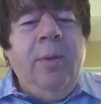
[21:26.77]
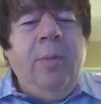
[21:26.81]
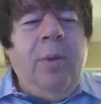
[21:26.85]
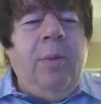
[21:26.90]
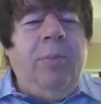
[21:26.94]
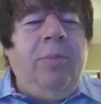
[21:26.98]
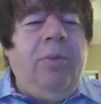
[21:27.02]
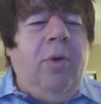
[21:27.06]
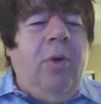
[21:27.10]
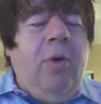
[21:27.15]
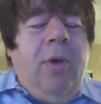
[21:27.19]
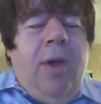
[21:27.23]

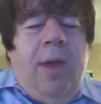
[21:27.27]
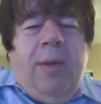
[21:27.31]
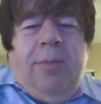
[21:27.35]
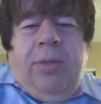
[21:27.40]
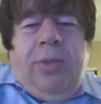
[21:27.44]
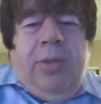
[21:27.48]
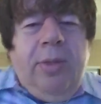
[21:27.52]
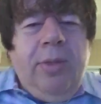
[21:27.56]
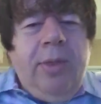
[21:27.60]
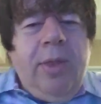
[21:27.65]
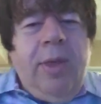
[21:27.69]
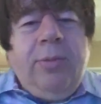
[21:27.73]
but
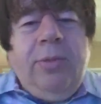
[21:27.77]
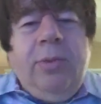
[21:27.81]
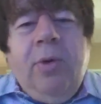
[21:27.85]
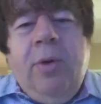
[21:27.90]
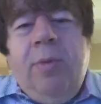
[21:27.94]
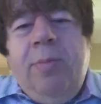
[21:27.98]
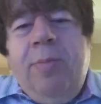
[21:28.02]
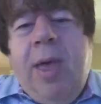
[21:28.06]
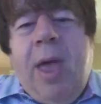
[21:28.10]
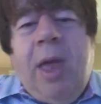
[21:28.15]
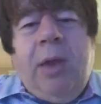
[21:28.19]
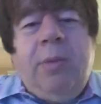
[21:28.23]
program them to
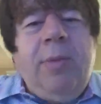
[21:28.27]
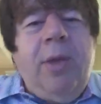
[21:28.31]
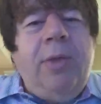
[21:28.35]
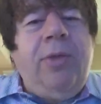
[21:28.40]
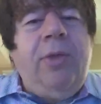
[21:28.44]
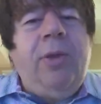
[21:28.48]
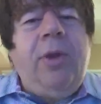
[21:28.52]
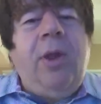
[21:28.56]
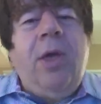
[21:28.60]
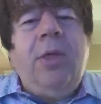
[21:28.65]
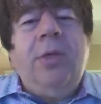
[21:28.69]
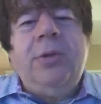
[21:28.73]
a bad
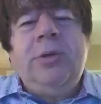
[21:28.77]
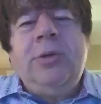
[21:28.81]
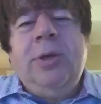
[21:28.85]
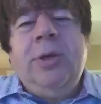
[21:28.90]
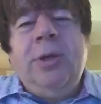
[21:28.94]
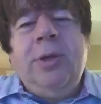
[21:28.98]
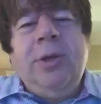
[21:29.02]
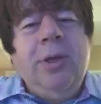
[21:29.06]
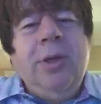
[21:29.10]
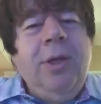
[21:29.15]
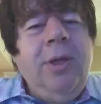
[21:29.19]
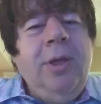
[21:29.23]

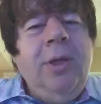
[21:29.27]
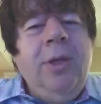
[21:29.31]
methodology.